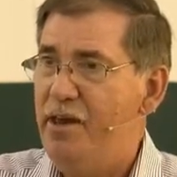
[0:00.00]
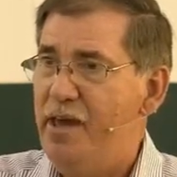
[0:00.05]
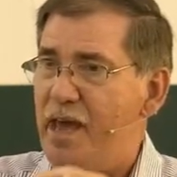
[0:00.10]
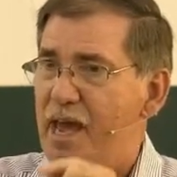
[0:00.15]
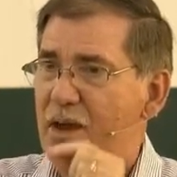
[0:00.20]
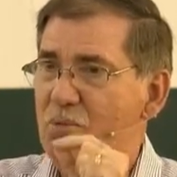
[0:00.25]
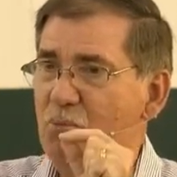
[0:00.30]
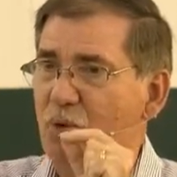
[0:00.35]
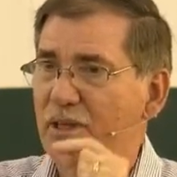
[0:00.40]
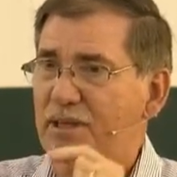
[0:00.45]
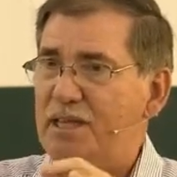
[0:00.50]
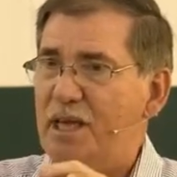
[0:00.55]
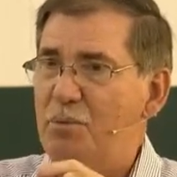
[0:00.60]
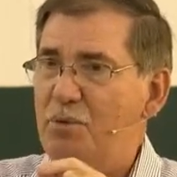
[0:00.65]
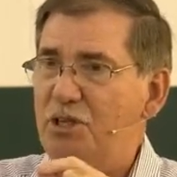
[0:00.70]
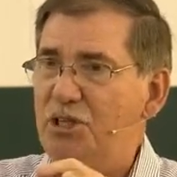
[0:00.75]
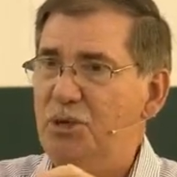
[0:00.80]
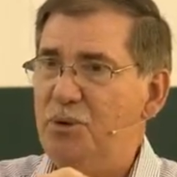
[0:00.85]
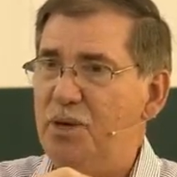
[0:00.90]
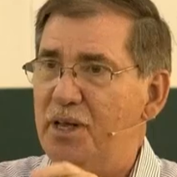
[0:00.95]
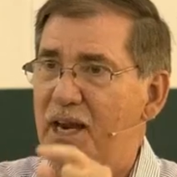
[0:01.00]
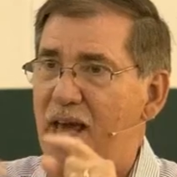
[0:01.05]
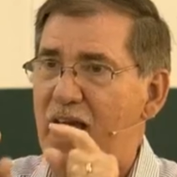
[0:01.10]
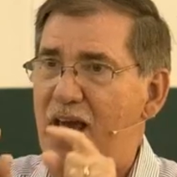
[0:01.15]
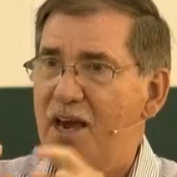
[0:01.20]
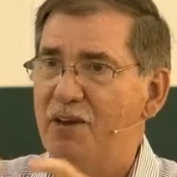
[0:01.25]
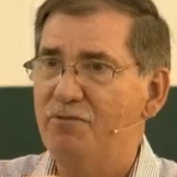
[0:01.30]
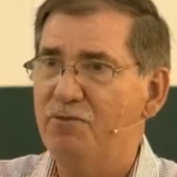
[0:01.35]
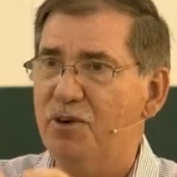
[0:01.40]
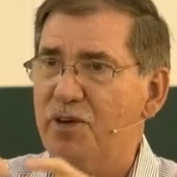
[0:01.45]
And what they would do in
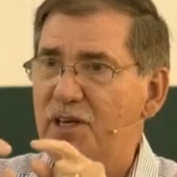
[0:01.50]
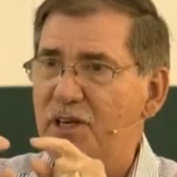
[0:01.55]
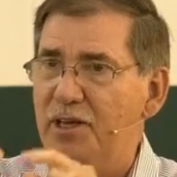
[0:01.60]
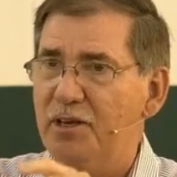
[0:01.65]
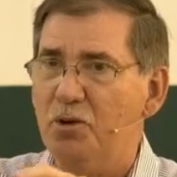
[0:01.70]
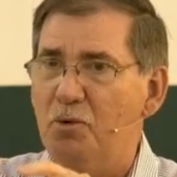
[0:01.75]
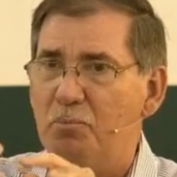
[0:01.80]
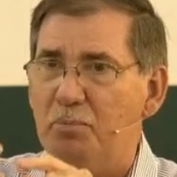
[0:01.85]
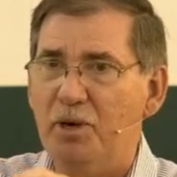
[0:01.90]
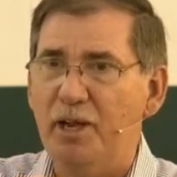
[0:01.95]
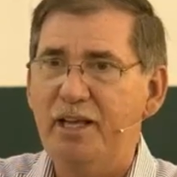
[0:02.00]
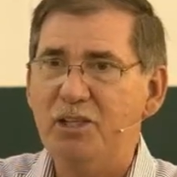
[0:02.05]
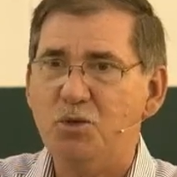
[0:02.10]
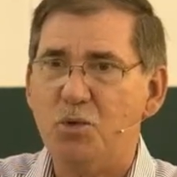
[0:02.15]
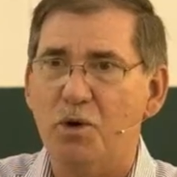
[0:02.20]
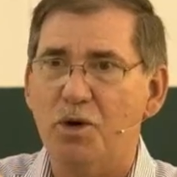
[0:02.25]
every little place